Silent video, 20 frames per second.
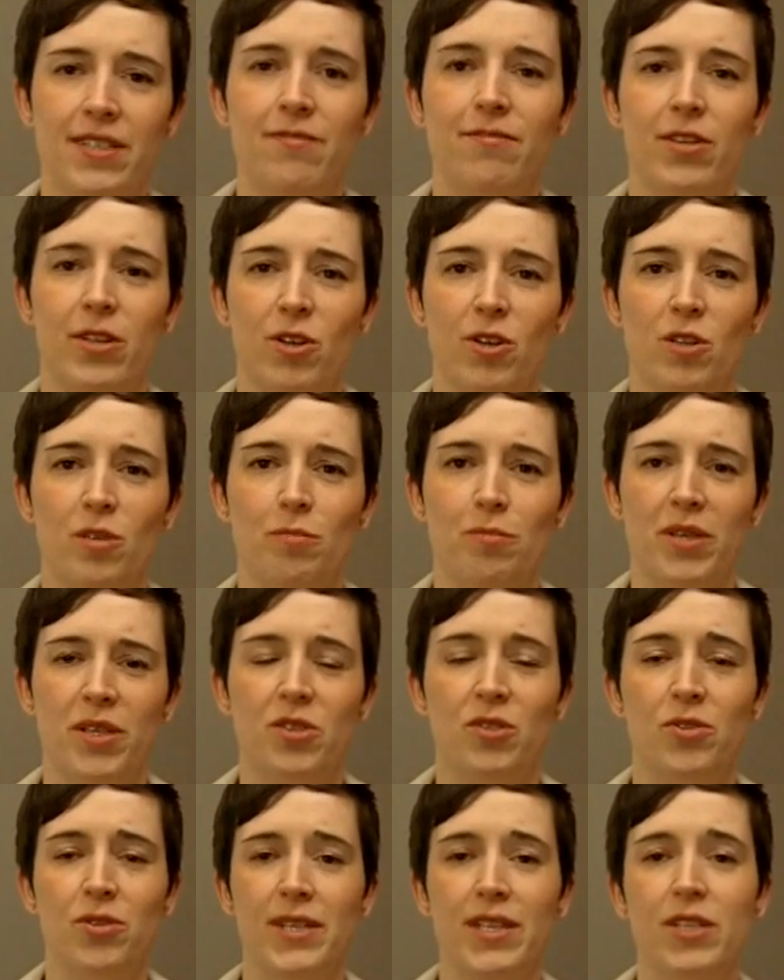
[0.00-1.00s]
difficult
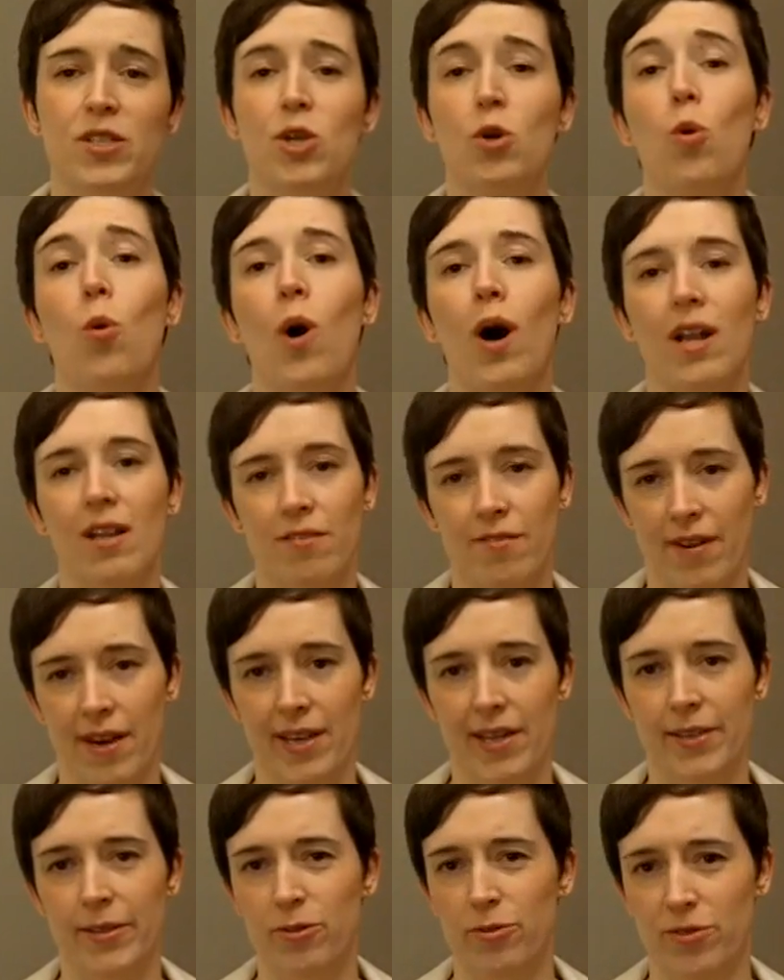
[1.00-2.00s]
because you need to qualify
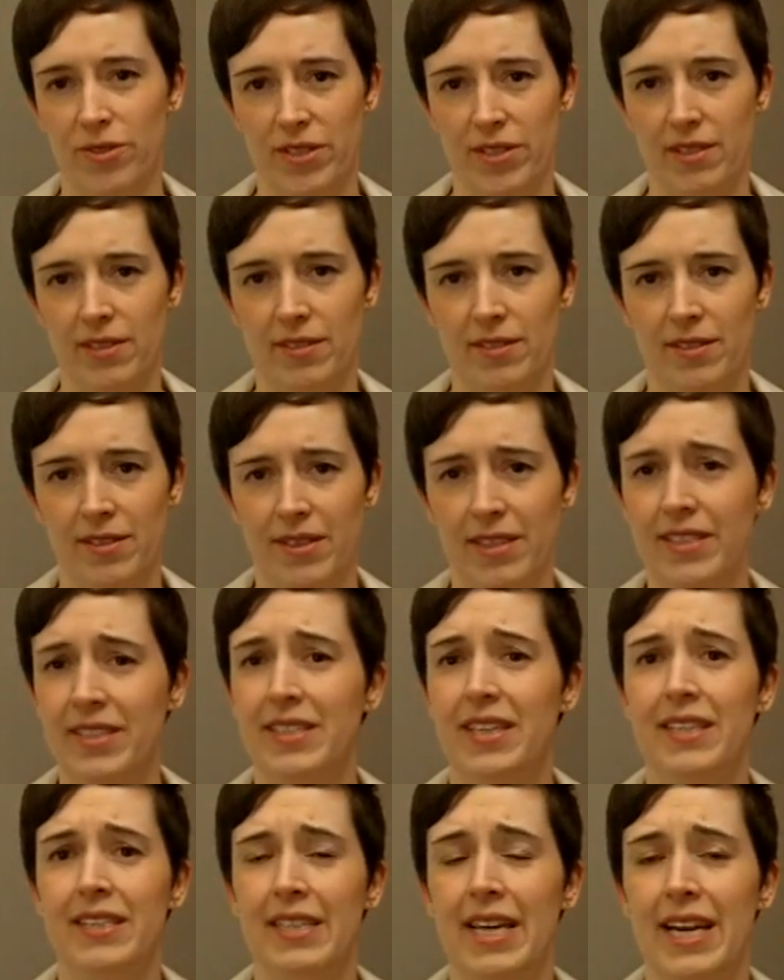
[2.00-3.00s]
a new resist. This
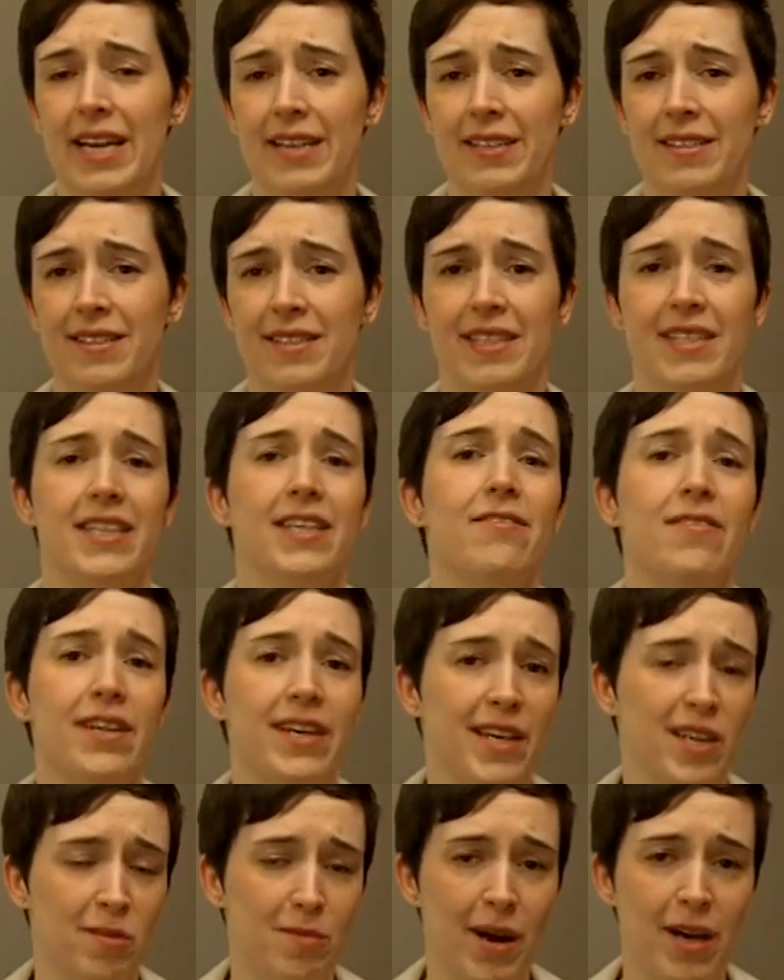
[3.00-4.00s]
can take a
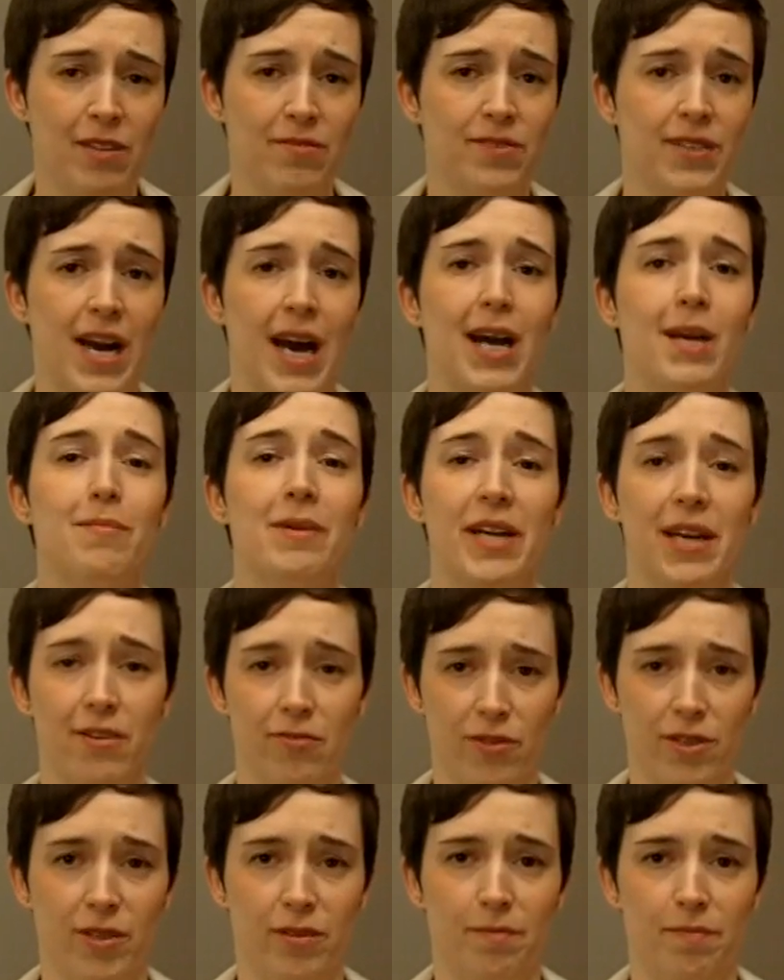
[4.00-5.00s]
significant amount of time and
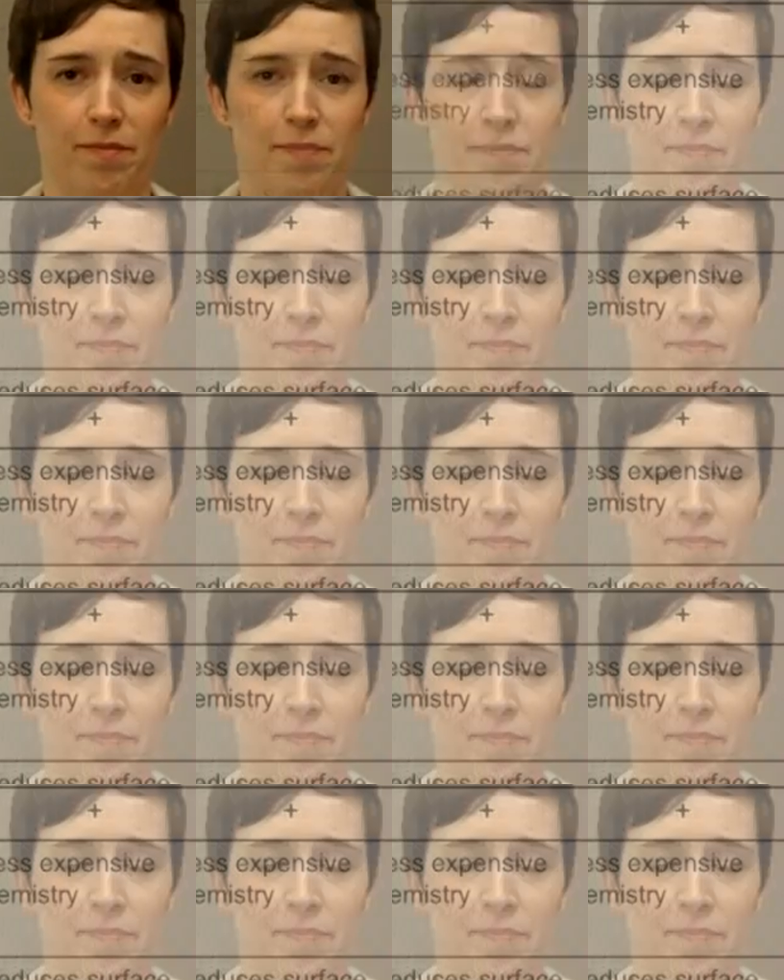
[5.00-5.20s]
effort.